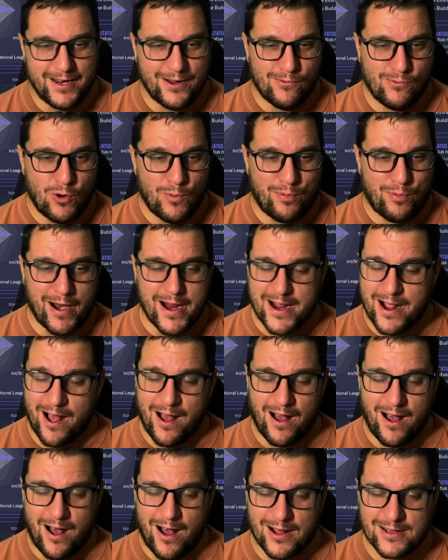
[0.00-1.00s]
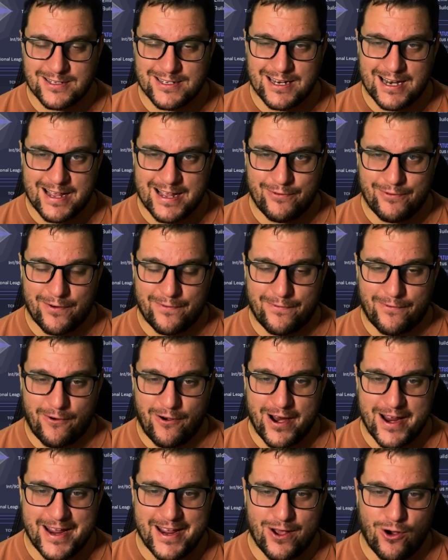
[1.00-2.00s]
will break our hearts and leave on a
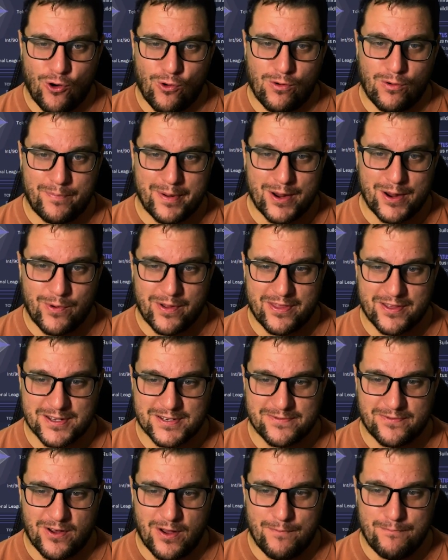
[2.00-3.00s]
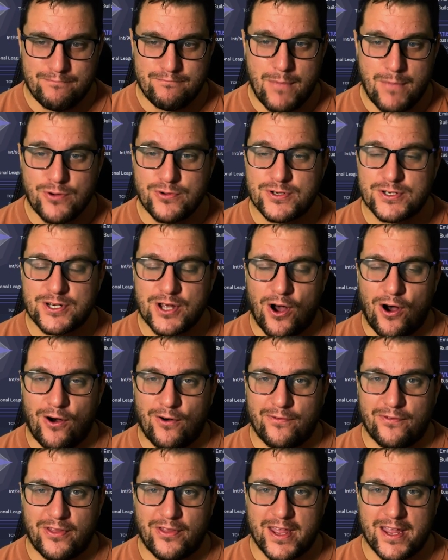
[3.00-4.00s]
free, or will be with us for most
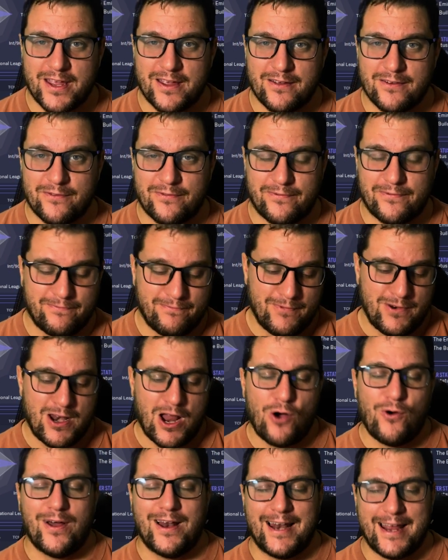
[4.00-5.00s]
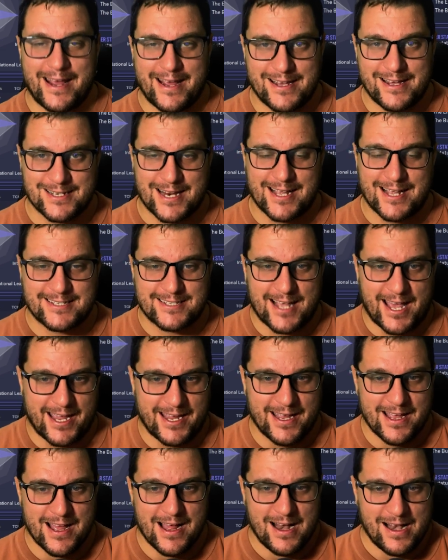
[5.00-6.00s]
of the lower leagues, let's
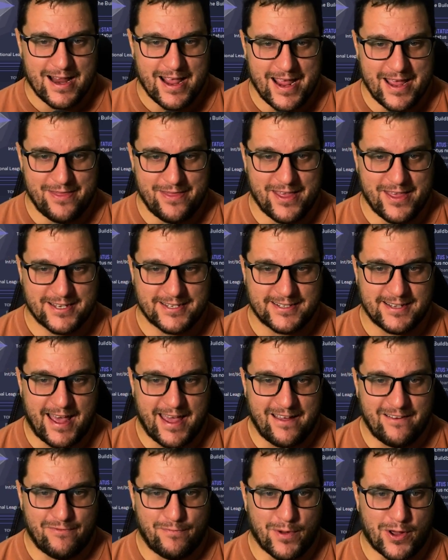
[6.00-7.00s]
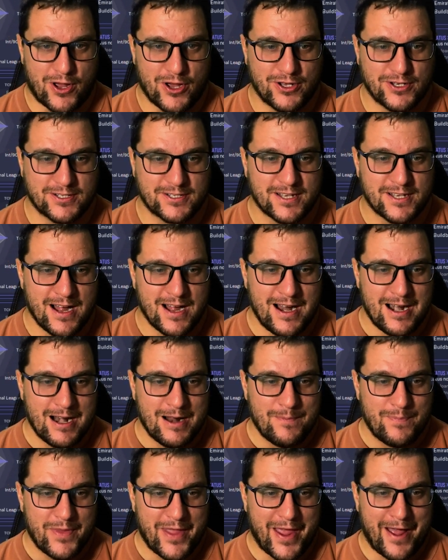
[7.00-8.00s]
say, in this save. Because
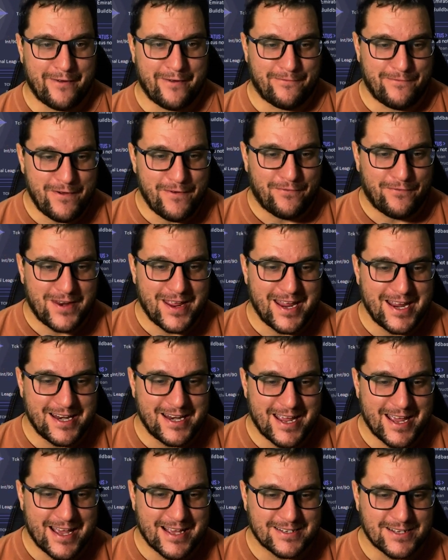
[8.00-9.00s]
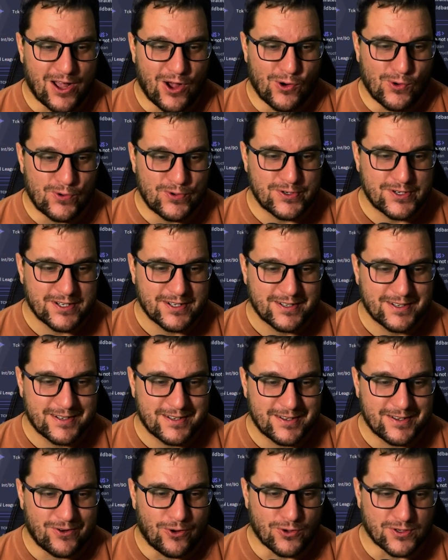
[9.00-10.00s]
at 15 years old,
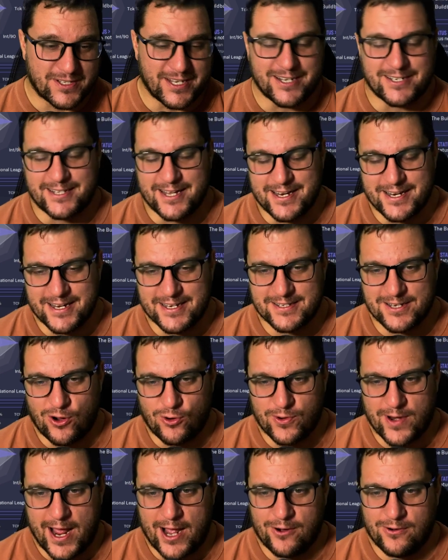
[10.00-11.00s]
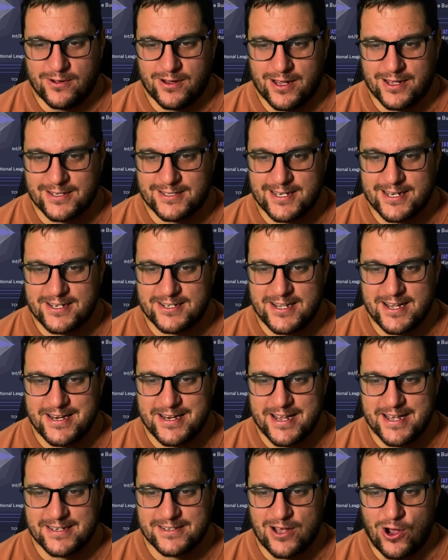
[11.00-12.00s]
or 16 years old now, at 16
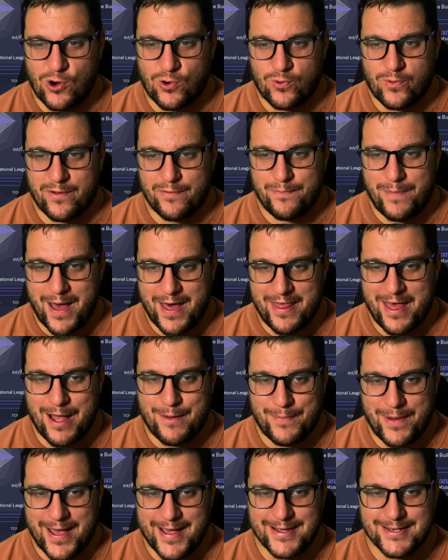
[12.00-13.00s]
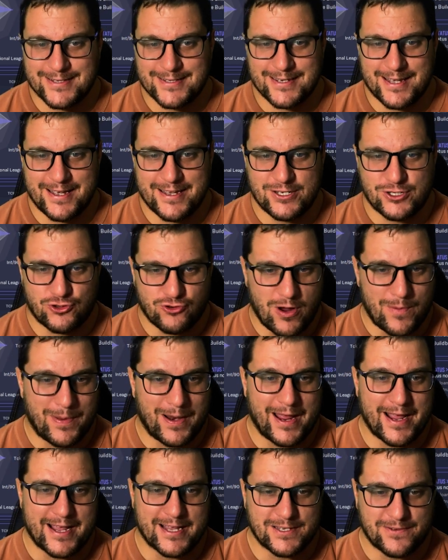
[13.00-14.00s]
years old, with that pace, his
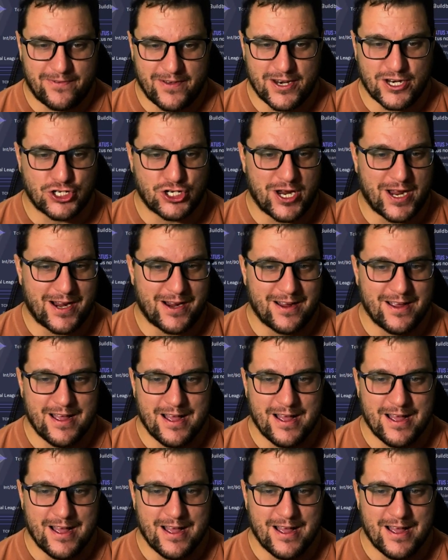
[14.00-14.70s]
dribbling, his finishing,